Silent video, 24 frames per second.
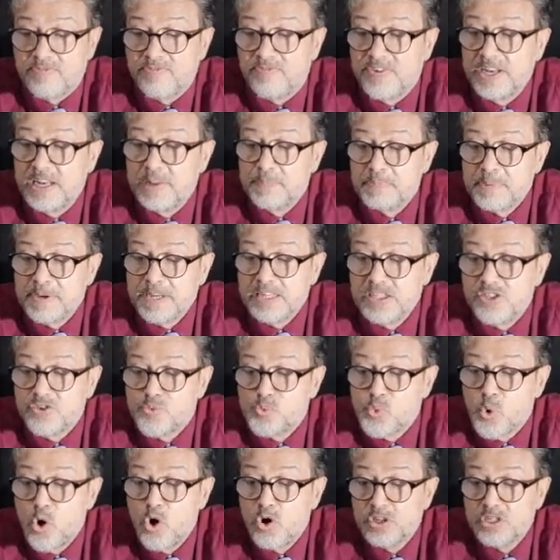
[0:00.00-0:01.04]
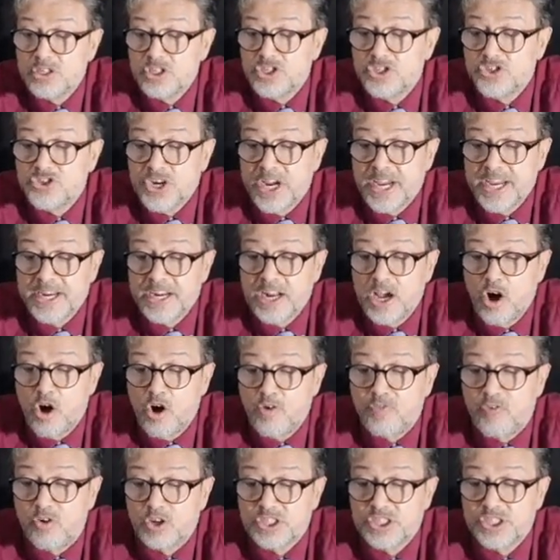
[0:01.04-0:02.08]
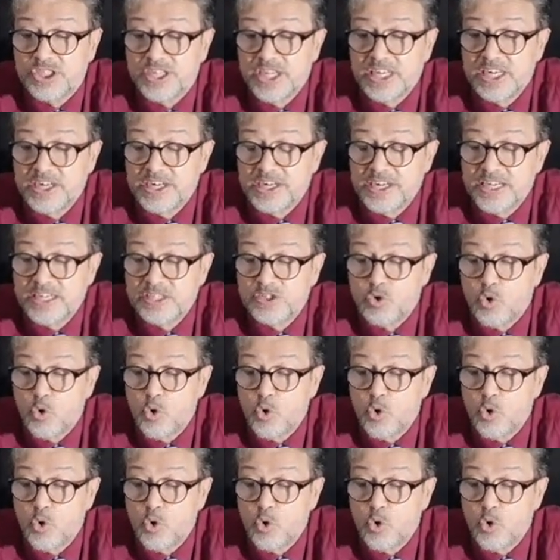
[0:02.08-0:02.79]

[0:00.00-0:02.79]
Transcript: Philippines warns China of hostilities